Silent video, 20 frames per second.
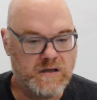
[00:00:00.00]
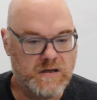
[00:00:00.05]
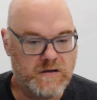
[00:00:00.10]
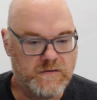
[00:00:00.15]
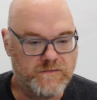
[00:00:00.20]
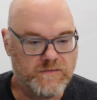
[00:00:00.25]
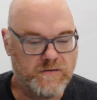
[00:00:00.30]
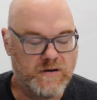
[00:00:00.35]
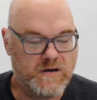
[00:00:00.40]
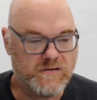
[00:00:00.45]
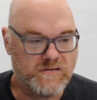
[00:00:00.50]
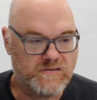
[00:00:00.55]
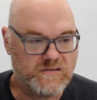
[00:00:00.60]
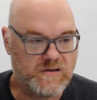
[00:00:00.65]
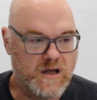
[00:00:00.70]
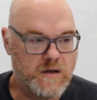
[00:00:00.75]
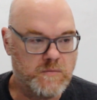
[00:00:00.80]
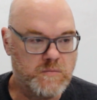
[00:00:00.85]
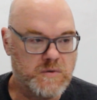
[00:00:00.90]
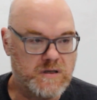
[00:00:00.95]
If an
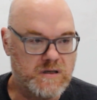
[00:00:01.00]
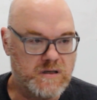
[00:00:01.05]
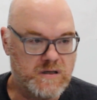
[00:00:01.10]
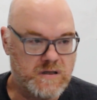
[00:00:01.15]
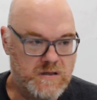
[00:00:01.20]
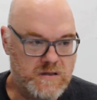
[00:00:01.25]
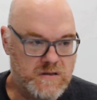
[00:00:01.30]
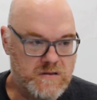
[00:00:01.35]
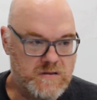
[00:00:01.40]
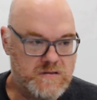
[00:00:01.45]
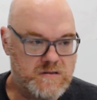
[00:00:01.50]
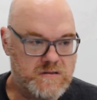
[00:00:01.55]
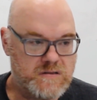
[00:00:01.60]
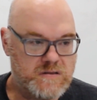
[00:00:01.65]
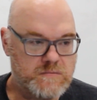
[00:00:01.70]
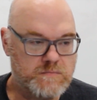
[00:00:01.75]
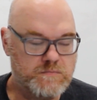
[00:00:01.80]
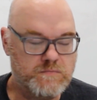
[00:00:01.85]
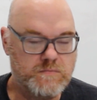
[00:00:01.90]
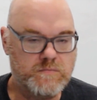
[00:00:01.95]
assignment is